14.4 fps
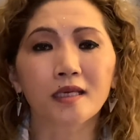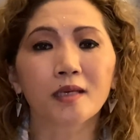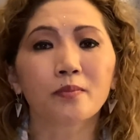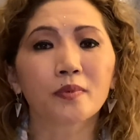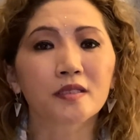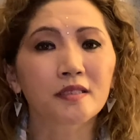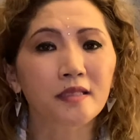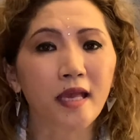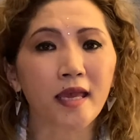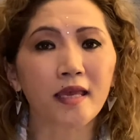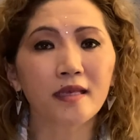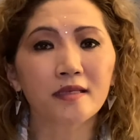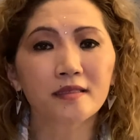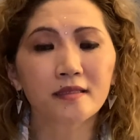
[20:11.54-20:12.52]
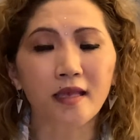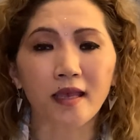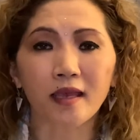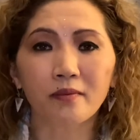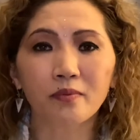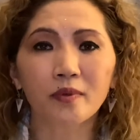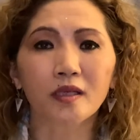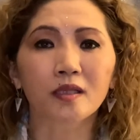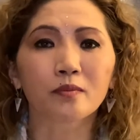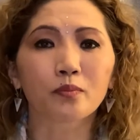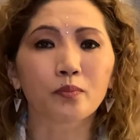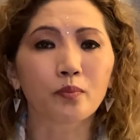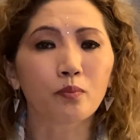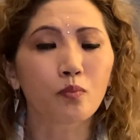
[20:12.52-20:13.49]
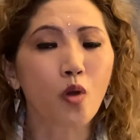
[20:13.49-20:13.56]
stay safe and
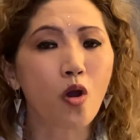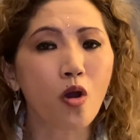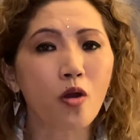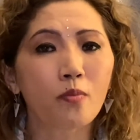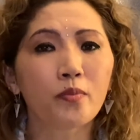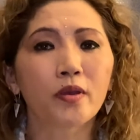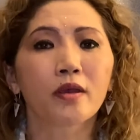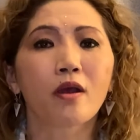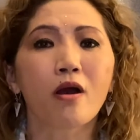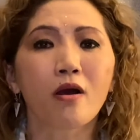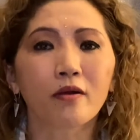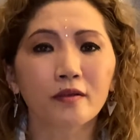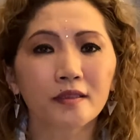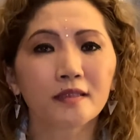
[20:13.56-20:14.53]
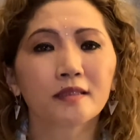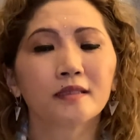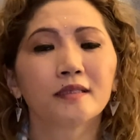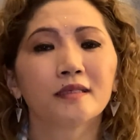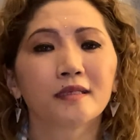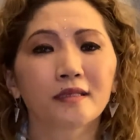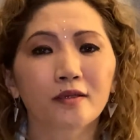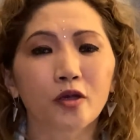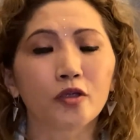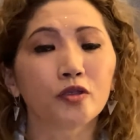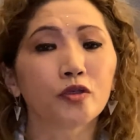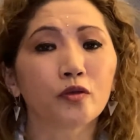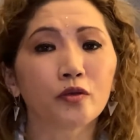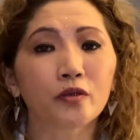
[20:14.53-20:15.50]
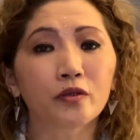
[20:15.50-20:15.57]
more beyond.
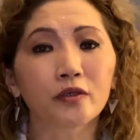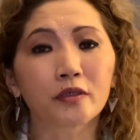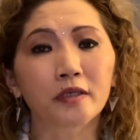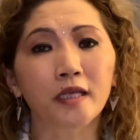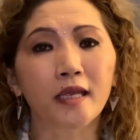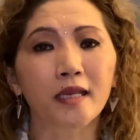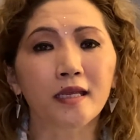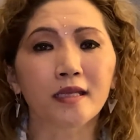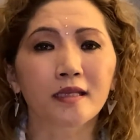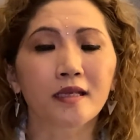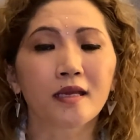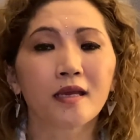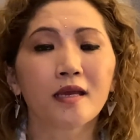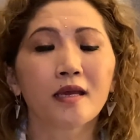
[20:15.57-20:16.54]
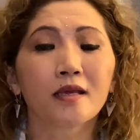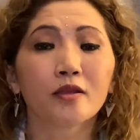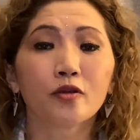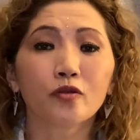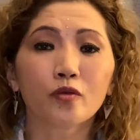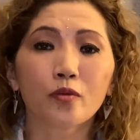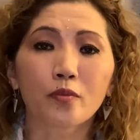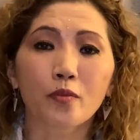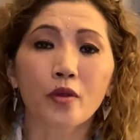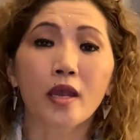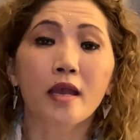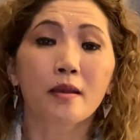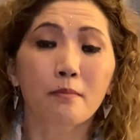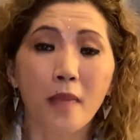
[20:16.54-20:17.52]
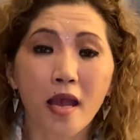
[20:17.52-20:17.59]
Continue creating the new
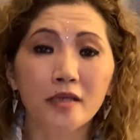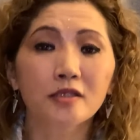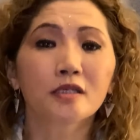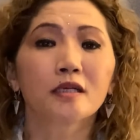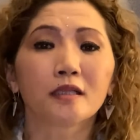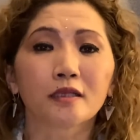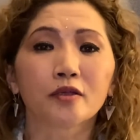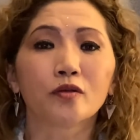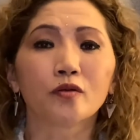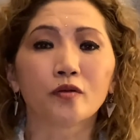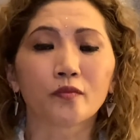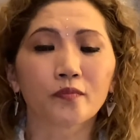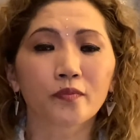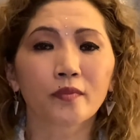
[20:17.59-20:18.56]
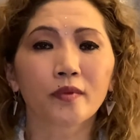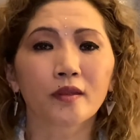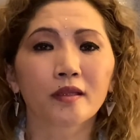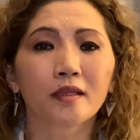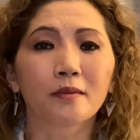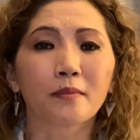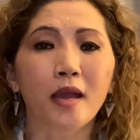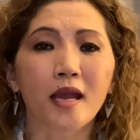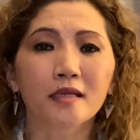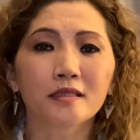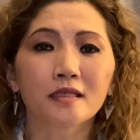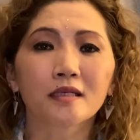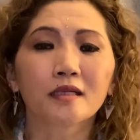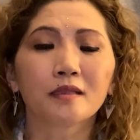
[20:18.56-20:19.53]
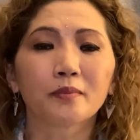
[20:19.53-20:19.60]
magical you. The
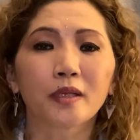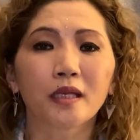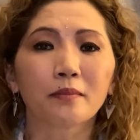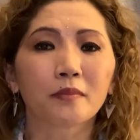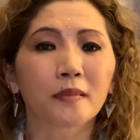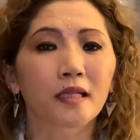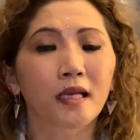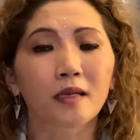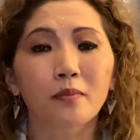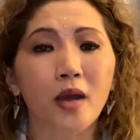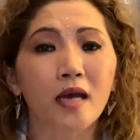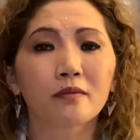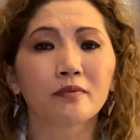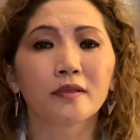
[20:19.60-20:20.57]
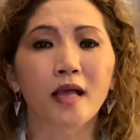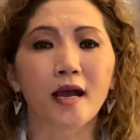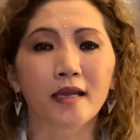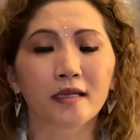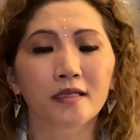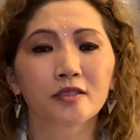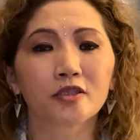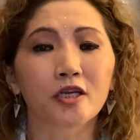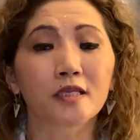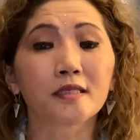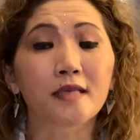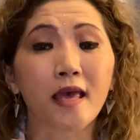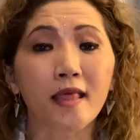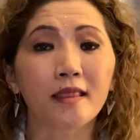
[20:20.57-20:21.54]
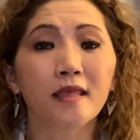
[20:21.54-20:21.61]
magical being like butterfly,
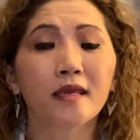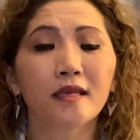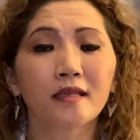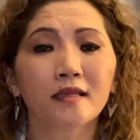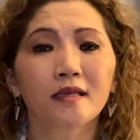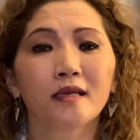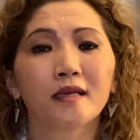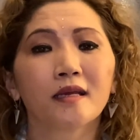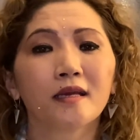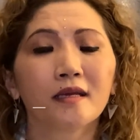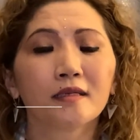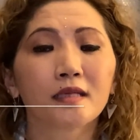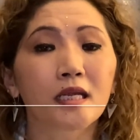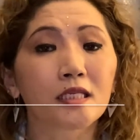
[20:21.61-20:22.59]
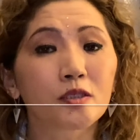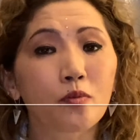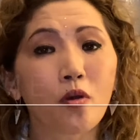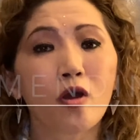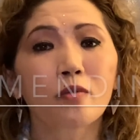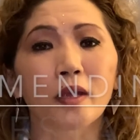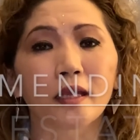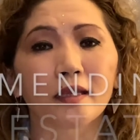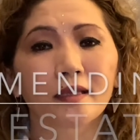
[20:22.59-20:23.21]
transcending, transforming.